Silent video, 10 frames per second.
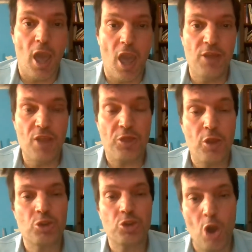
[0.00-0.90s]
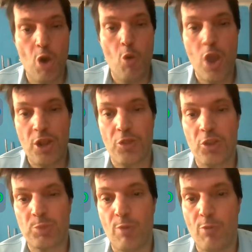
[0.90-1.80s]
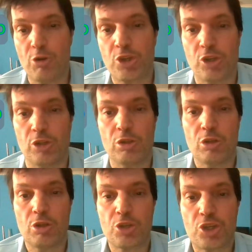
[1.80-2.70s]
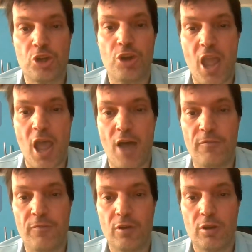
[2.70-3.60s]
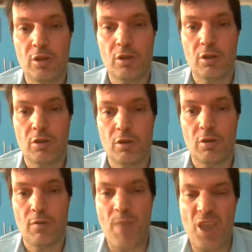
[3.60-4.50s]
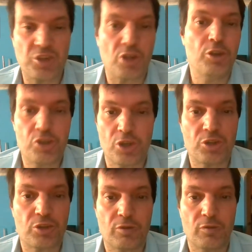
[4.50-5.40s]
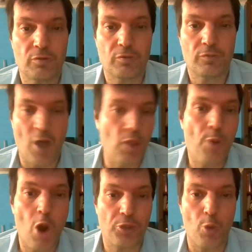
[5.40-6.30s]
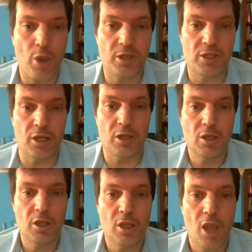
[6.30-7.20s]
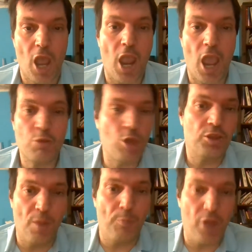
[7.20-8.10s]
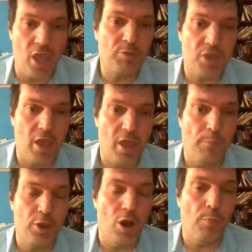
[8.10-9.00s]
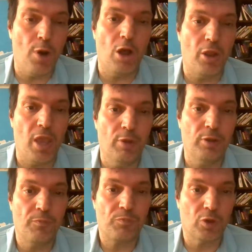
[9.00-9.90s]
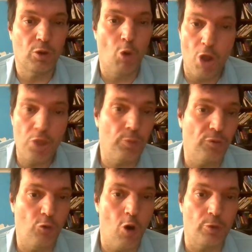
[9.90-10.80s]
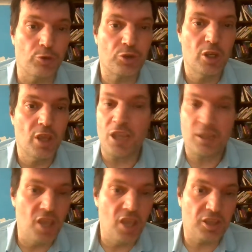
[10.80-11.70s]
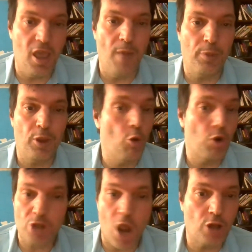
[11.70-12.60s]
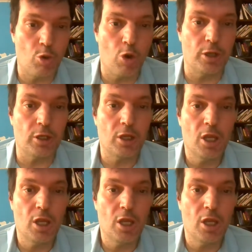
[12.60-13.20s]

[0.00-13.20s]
And that there's no way that this promotion should have basically just fell apart the way it did. And the blame can't be on Paul Heyman or the performers. It can't be, or Todd Gordon.